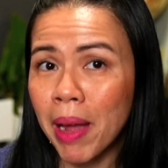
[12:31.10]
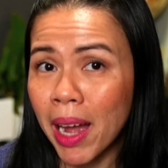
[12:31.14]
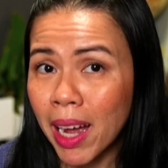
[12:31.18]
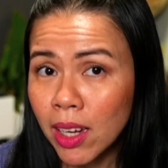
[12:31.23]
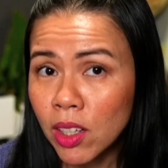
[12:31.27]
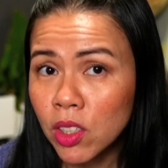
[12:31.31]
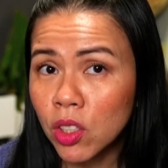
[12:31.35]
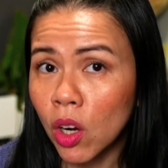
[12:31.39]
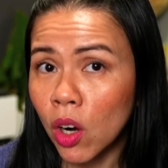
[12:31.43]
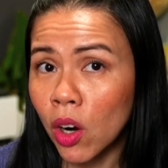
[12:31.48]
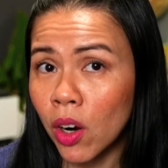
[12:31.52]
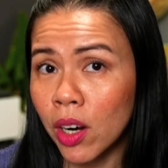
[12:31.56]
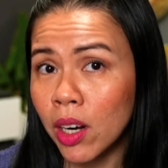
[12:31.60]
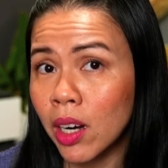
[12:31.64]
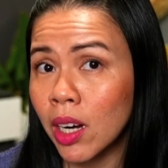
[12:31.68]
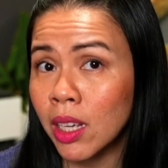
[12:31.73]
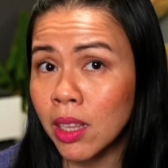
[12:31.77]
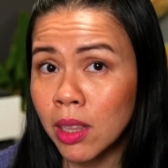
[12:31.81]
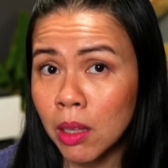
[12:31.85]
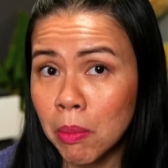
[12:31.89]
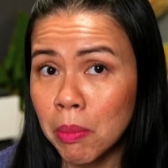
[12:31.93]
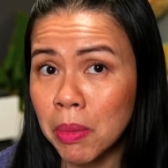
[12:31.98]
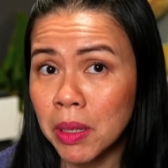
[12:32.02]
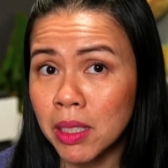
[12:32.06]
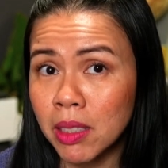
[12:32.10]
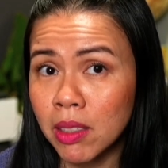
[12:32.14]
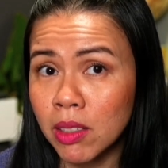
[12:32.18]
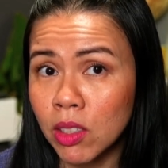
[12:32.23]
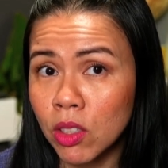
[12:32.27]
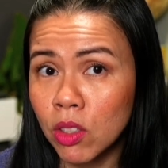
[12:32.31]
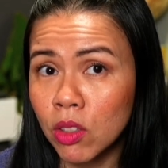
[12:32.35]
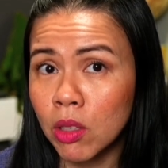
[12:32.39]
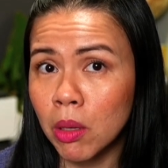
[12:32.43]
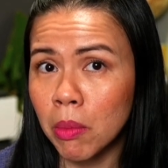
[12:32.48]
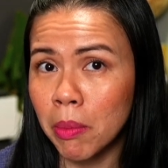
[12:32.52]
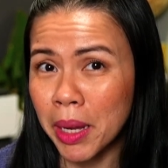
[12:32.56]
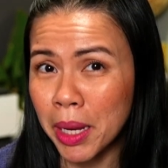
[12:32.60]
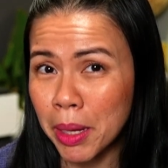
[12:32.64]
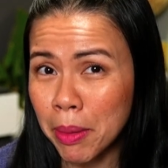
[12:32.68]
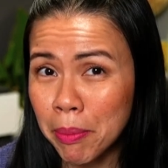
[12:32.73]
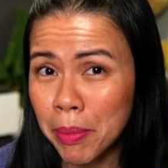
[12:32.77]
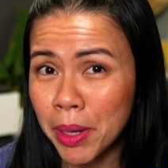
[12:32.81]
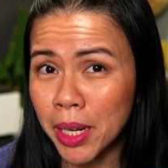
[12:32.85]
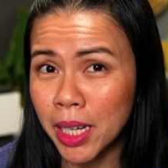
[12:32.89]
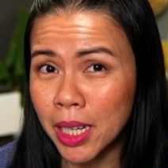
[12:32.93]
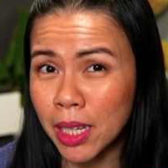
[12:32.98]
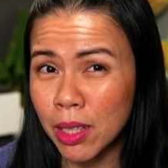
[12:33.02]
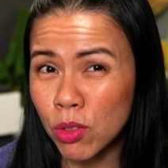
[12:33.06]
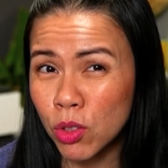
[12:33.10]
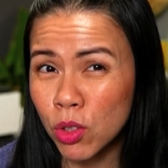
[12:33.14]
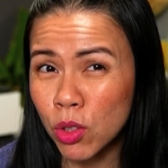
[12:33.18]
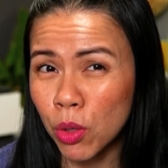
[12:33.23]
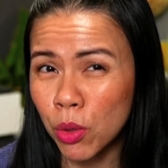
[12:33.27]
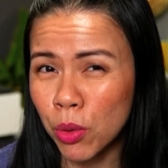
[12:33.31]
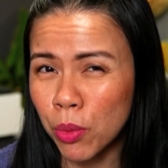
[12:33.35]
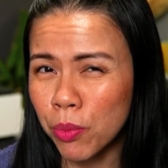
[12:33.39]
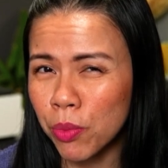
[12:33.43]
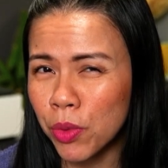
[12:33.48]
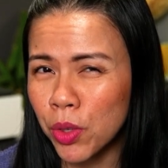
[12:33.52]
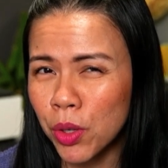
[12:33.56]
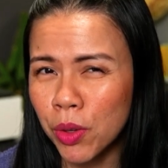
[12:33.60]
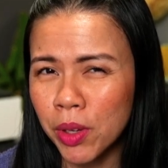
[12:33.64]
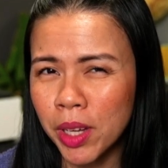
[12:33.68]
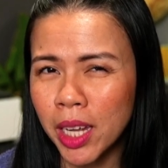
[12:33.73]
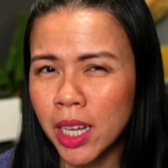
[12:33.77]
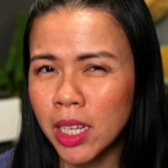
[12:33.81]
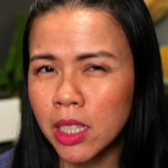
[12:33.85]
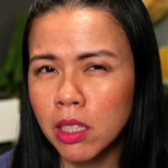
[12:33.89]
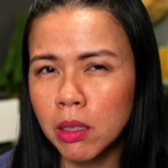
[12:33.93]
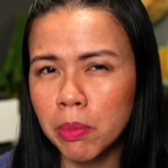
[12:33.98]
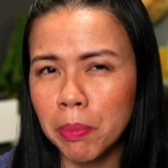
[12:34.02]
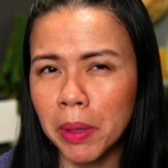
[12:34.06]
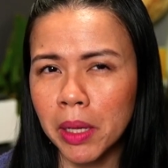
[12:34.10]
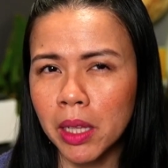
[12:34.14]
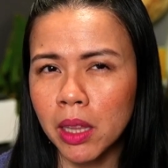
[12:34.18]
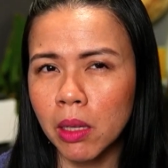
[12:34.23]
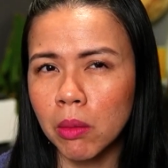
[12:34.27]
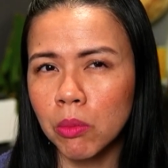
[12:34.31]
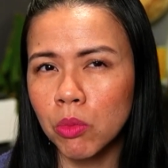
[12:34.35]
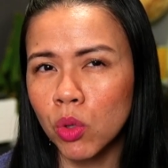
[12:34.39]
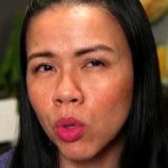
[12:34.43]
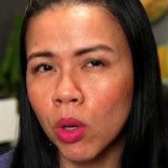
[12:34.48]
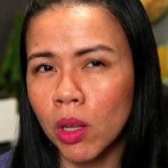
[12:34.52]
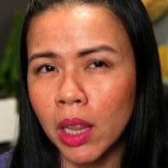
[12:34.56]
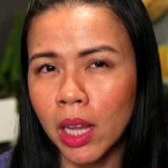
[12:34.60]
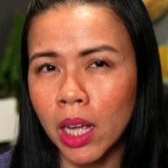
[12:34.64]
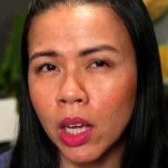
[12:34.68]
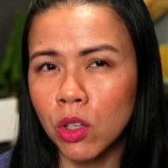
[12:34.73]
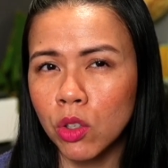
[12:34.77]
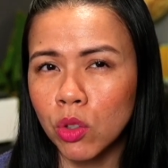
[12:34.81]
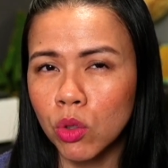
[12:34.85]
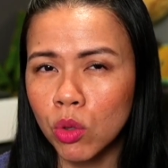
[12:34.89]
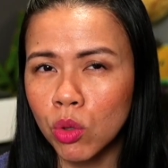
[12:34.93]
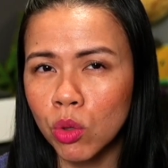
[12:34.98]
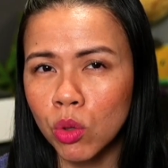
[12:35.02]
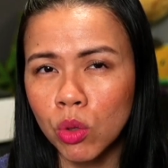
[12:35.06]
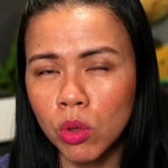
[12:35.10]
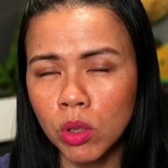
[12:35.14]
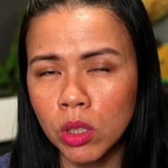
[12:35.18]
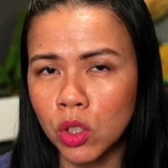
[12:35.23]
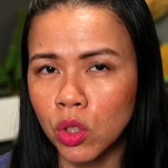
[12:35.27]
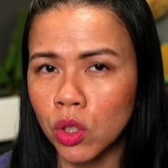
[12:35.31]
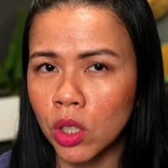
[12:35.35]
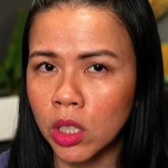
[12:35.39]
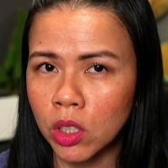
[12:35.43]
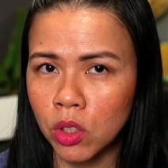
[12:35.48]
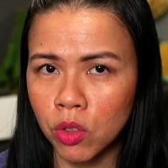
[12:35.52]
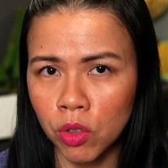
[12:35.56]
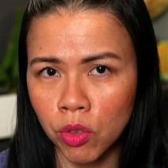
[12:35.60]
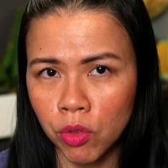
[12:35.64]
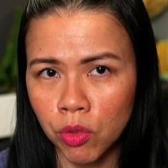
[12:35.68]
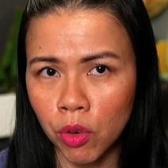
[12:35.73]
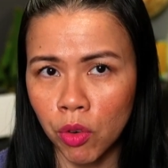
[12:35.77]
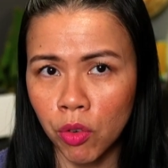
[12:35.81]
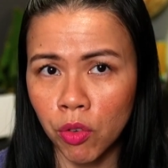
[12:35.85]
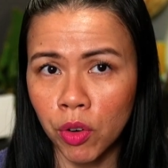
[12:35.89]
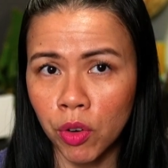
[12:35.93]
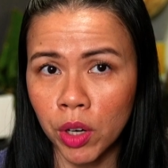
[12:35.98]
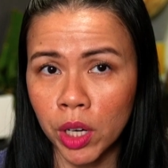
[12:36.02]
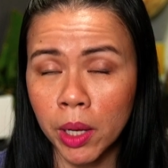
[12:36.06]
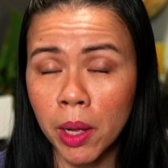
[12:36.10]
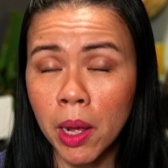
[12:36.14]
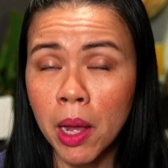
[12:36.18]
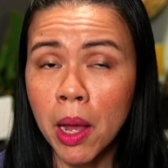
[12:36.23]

Banks are in the business to make money, so you can't expect them to allow you to do the transfer for free.